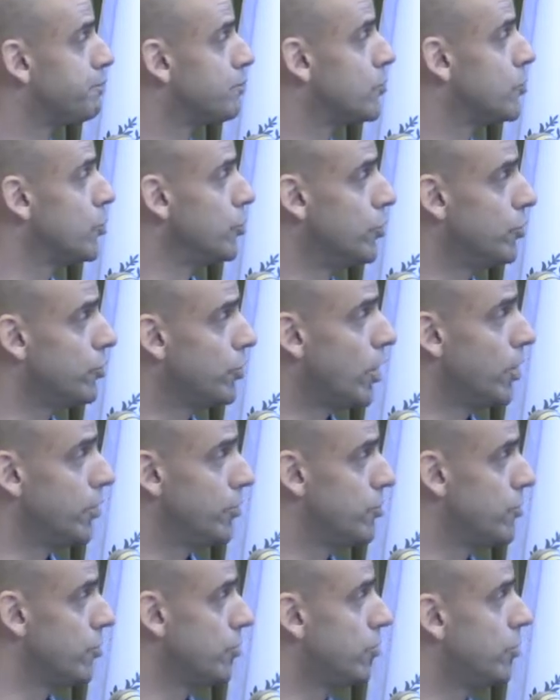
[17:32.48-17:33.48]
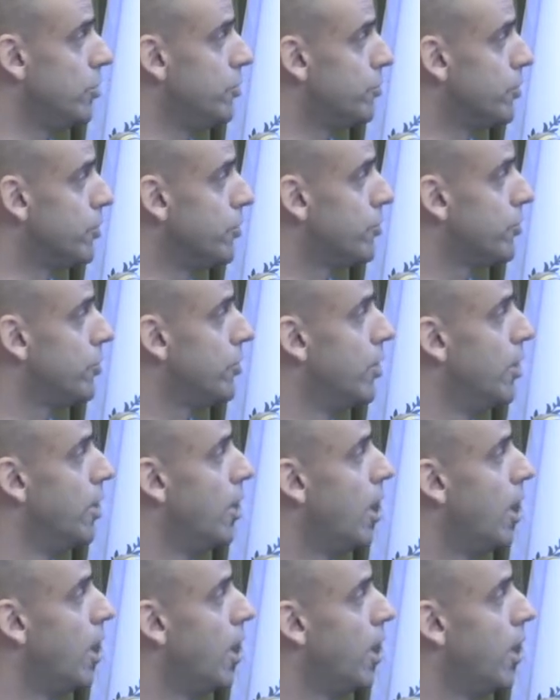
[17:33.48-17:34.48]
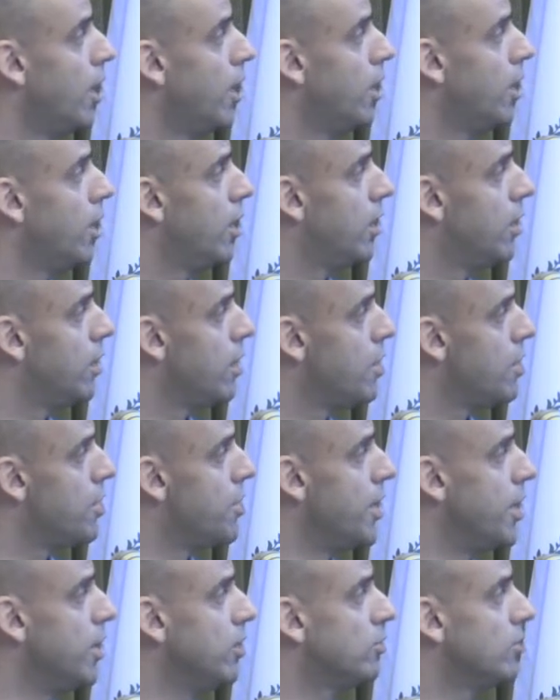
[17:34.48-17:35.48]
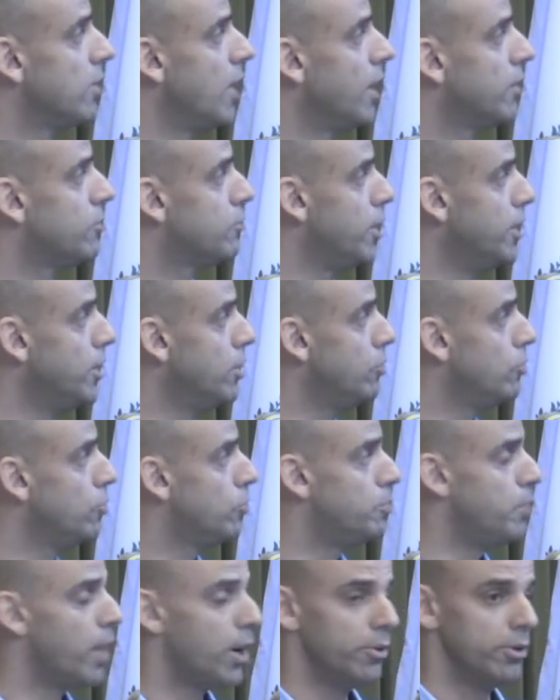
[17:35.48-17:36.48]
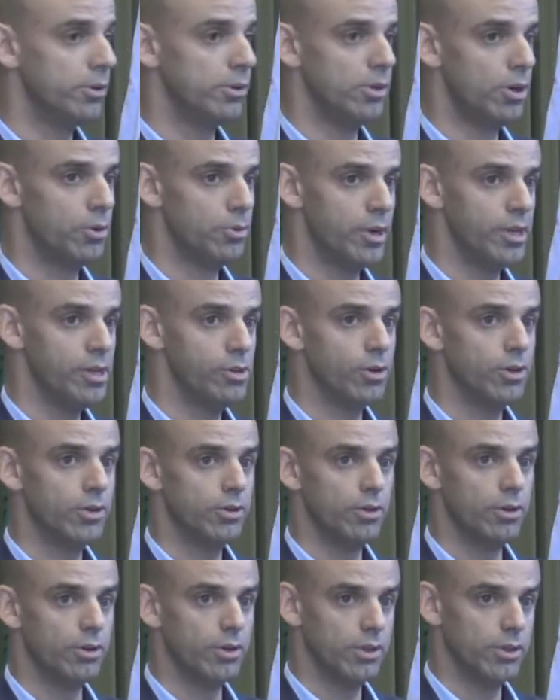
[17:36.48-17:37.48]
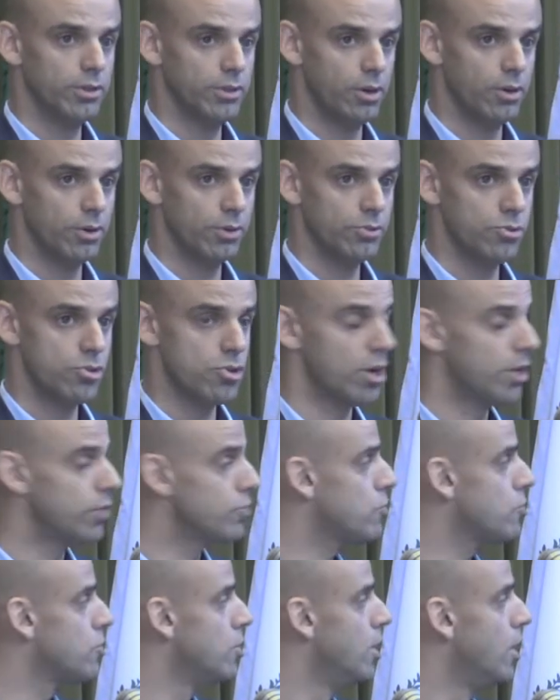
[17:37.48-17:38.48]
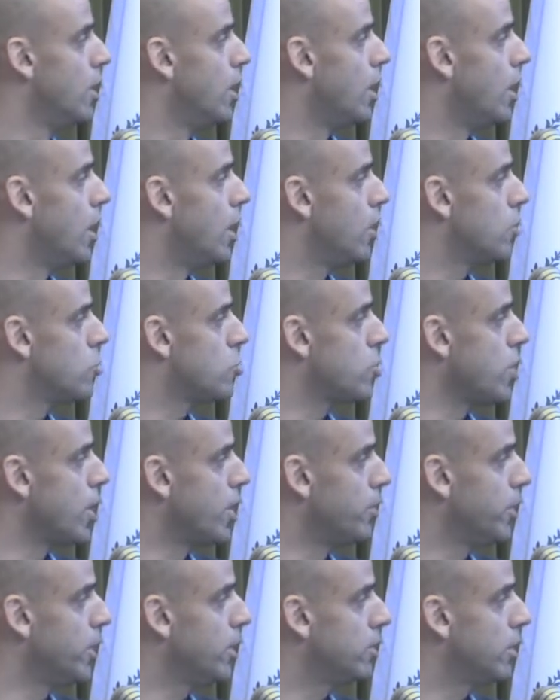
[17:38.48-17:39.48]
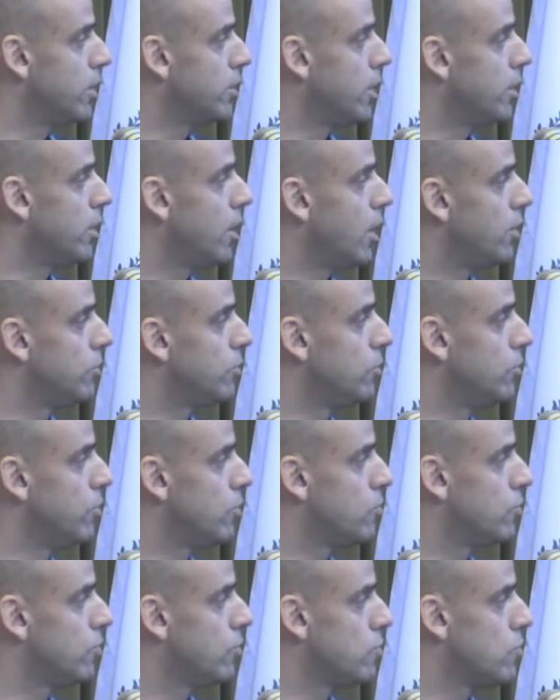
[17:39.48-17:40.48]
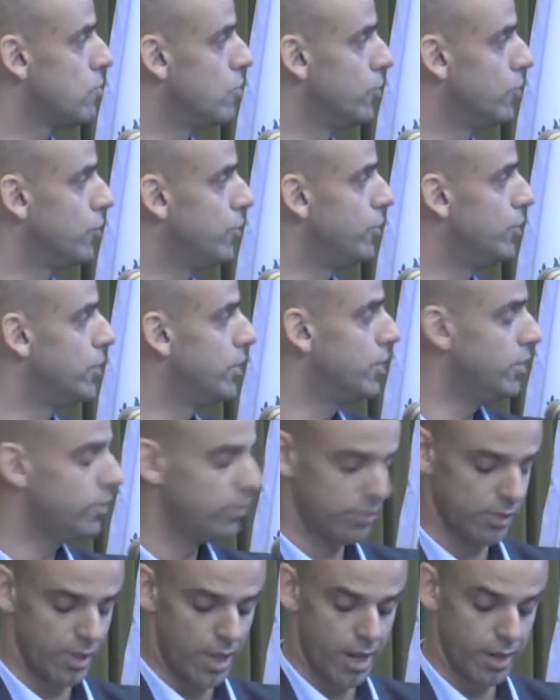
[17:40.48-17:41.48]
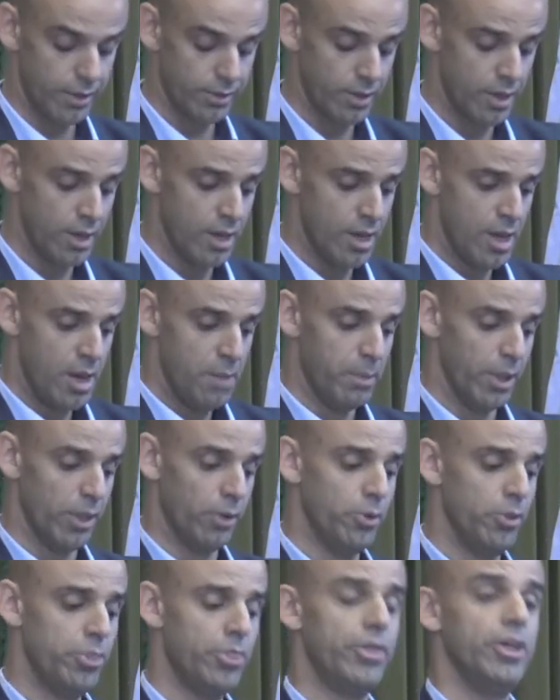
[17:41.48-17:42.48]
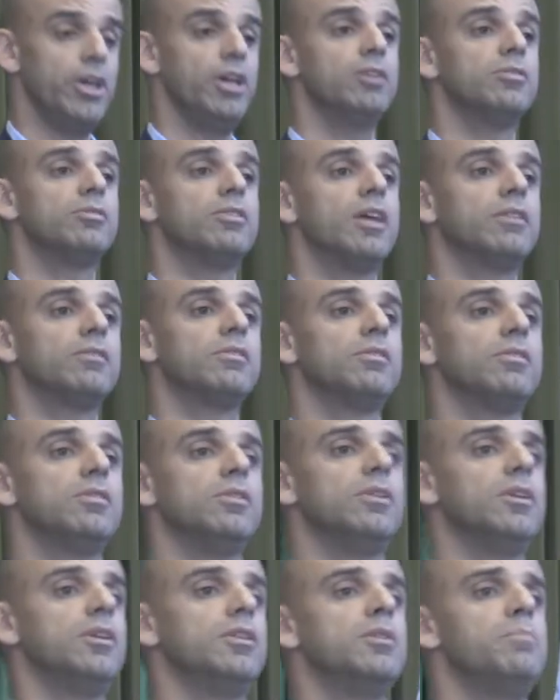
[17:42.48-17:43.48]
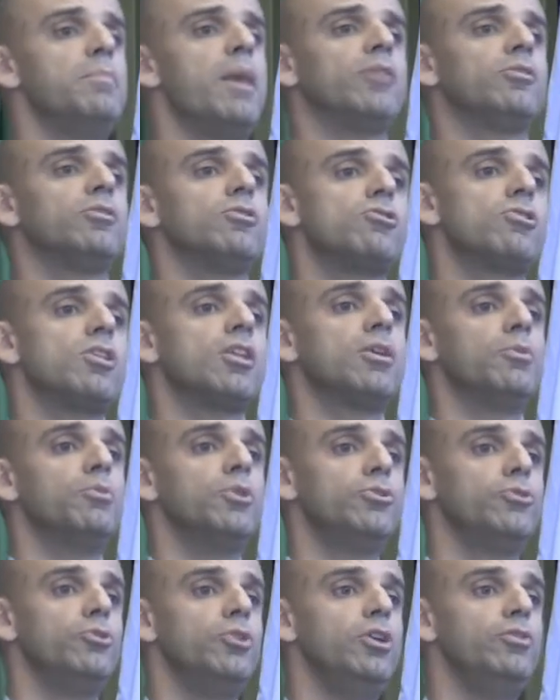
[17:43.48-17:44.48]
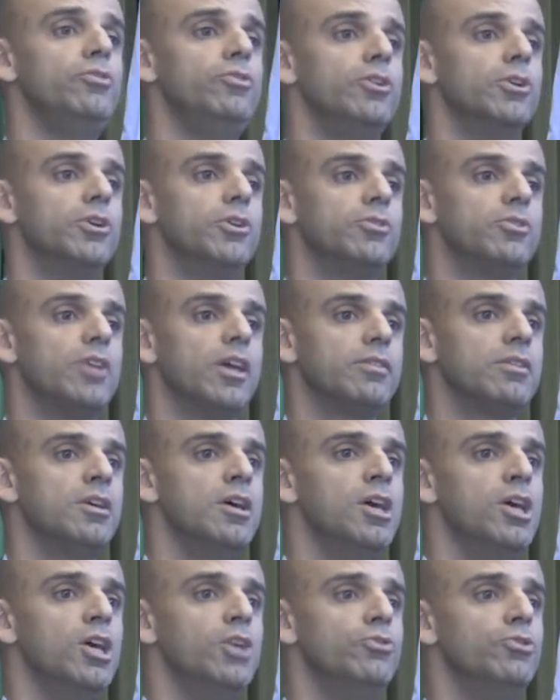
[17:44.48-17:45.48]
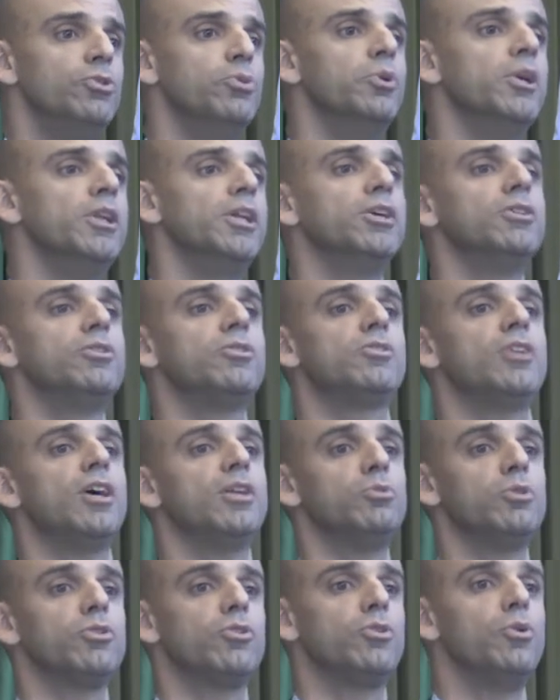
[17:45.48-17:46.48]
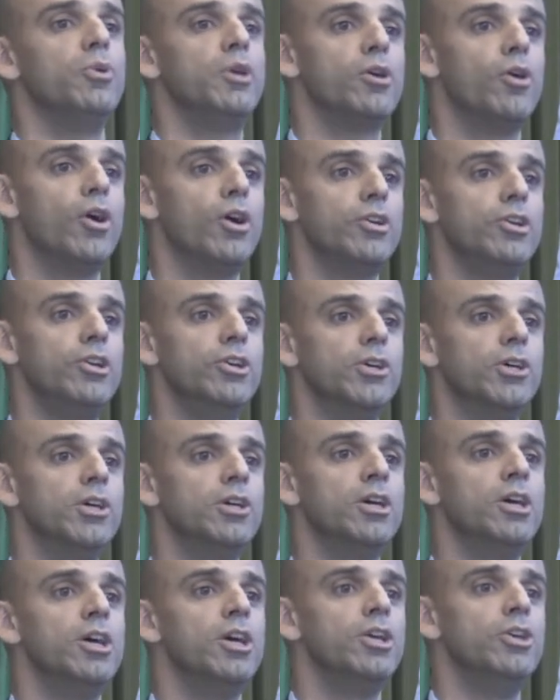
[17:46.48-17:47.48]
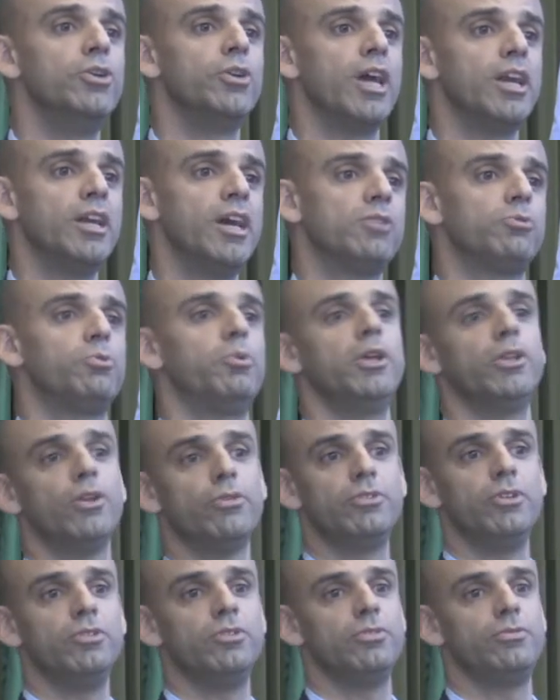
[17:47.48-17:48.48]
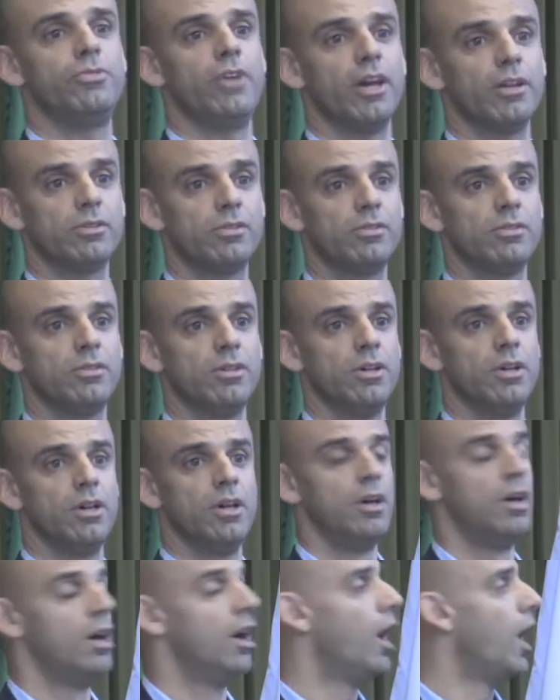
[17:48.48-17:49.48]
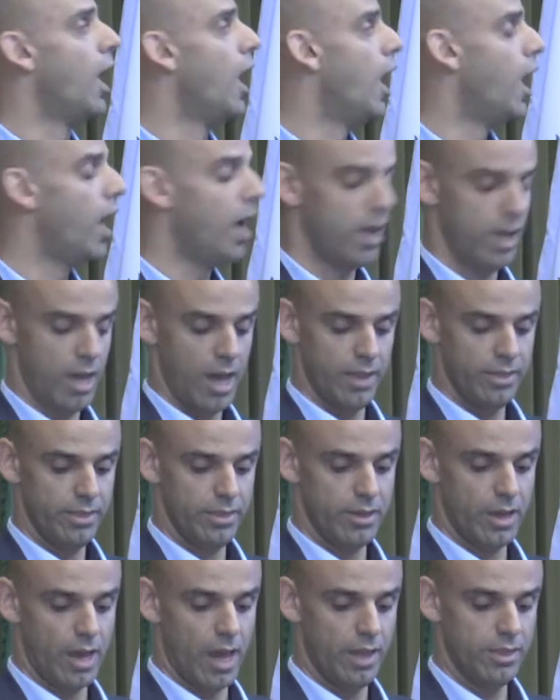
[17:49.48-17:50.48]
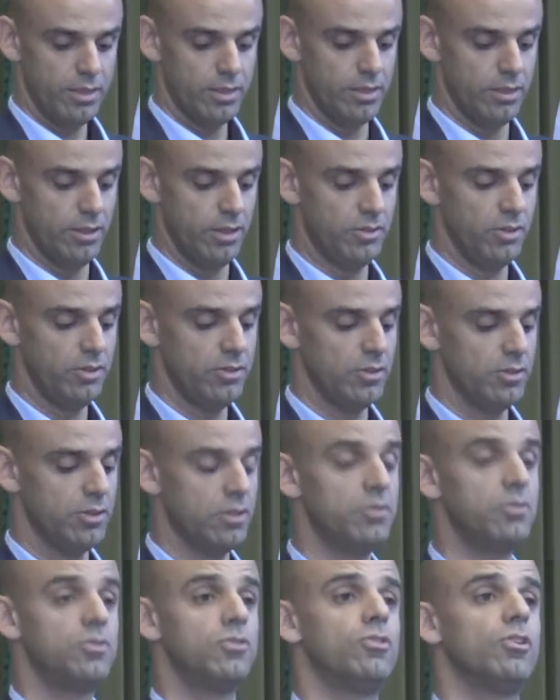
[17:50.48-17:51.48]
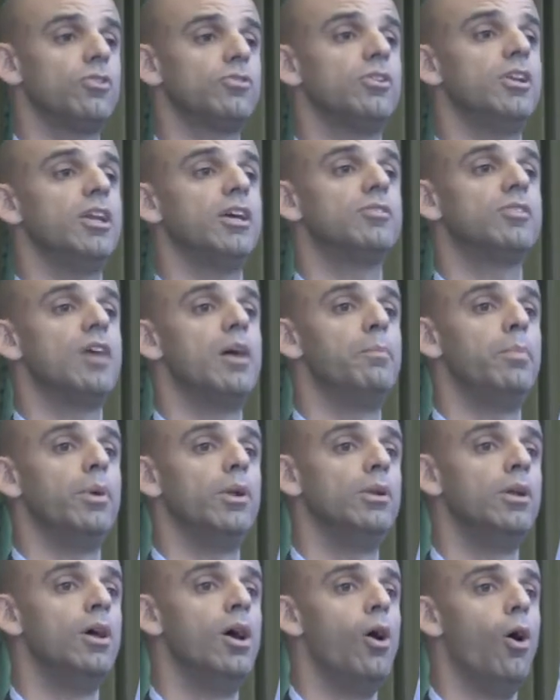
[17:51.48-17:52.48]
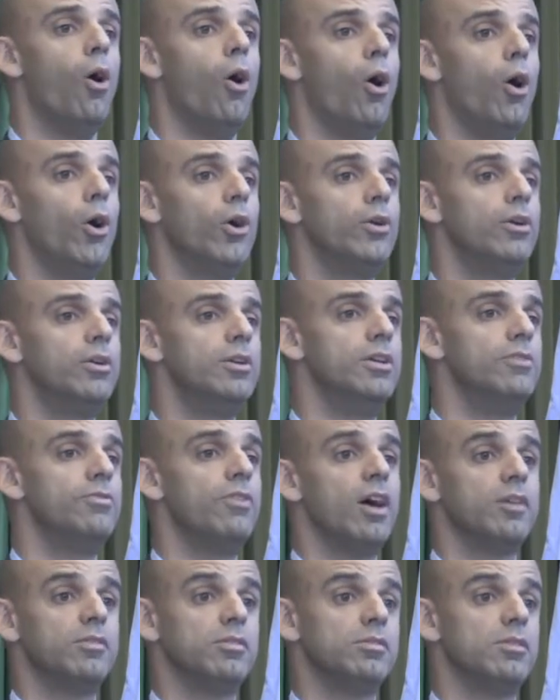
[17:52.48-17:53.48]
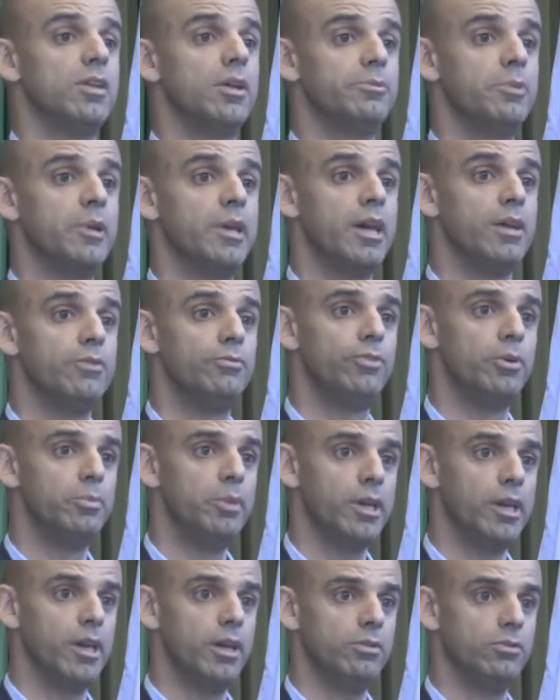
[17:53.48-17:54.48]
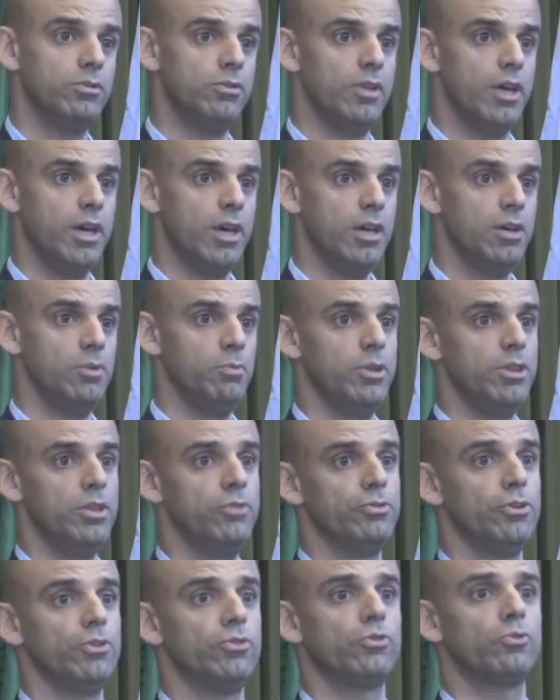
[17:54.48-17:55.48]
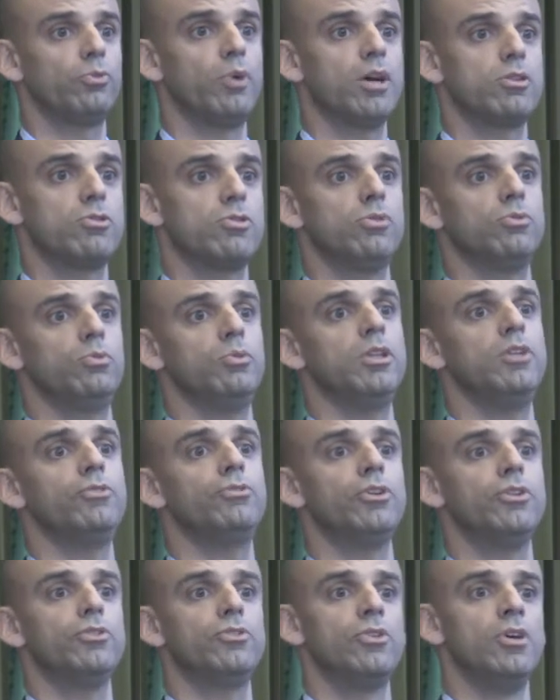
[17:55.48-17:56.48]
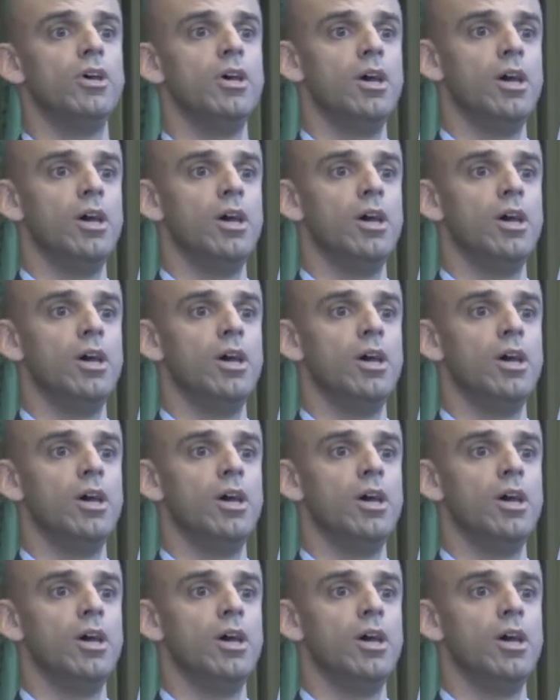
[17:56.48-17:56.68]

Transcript: So these are just different things like drain-induced barrier lowering or charge sharing that I showed here in this slide. But the good thing is that the message that I want to give here is that if you really understand what's going on here, you can get rid of these effects. And this is just an example on devices that we can fabricate today with different structures, with different